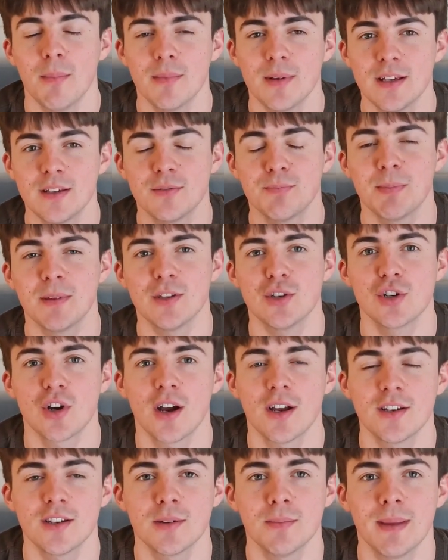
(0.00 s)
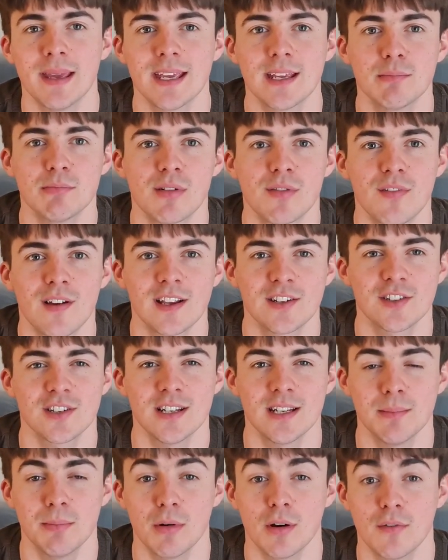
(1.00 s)
He's been trying to make it
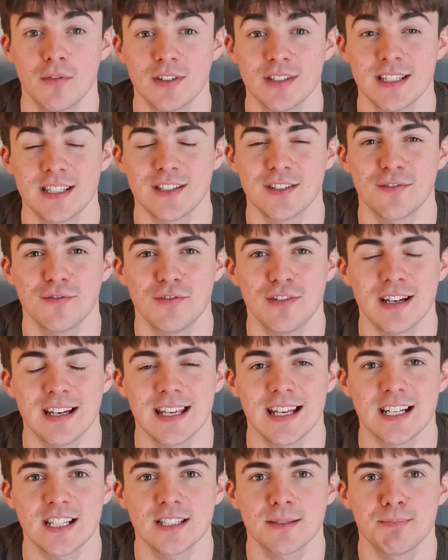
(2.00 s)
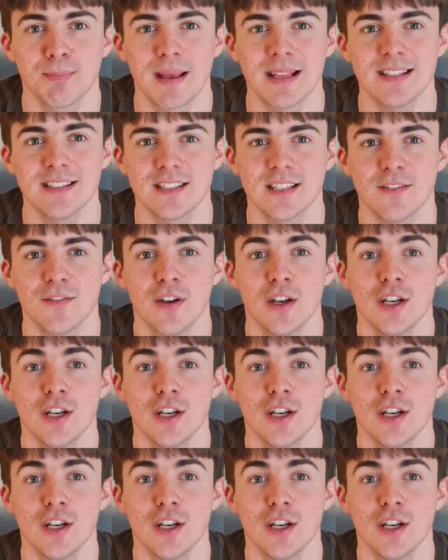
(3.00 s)
professionally, but obviously it's a really expensive